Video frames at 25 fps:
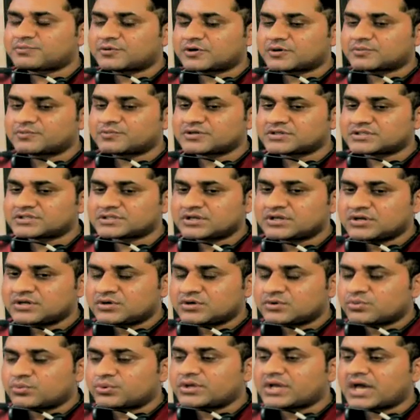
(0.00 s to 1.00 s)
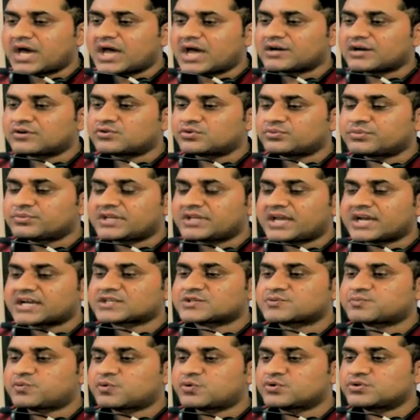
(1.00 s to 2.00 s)
purpose, we are to be
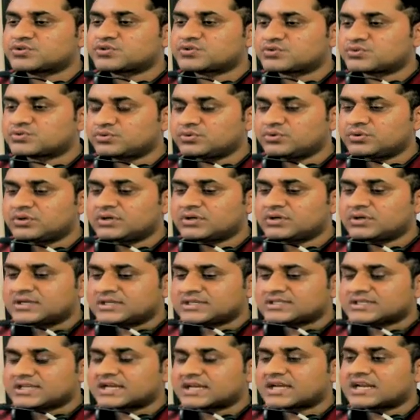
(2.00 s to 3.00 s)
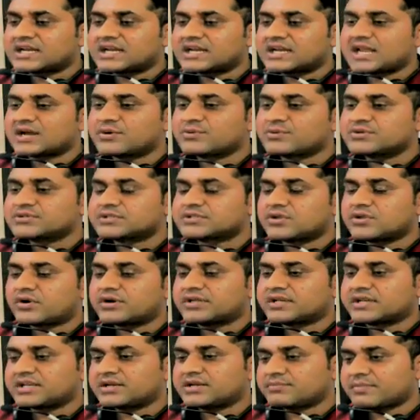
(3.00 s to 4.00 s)
exposed to second language
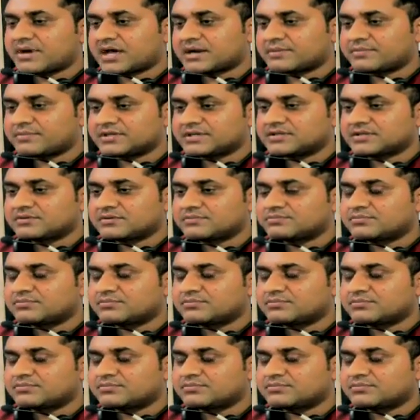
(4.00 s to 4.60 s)
learning environment.